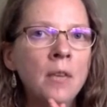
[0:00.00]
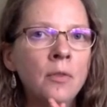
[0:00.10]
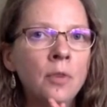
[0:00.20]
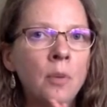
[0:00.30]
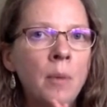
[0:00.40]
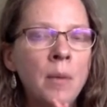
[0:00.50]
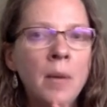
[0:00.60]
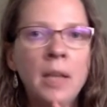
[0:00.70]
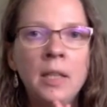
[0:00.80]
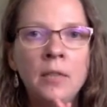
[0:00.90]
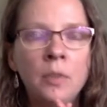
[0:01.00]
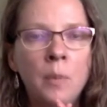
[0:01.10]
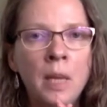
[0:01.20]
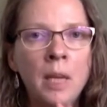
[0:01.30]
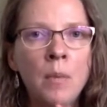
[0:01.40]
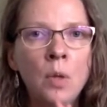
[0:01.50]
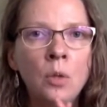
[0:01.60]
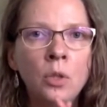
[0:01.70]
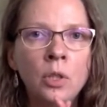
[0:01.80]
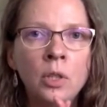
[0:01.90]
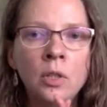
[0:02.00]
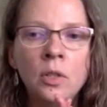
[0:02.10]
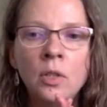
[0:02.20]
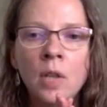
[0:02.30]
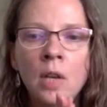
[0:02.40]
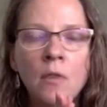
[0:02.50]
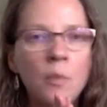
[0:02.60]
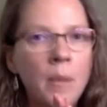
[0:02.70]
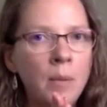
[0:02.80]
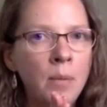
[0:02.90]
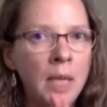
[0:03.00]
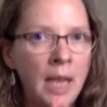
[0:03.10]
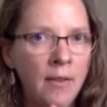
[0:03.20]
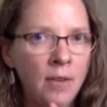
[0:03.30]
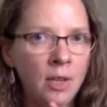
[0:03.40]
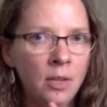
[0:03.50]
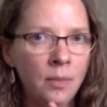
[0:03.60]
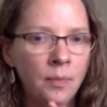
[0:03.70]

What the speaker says: from my body, from my emotions, from my behavior.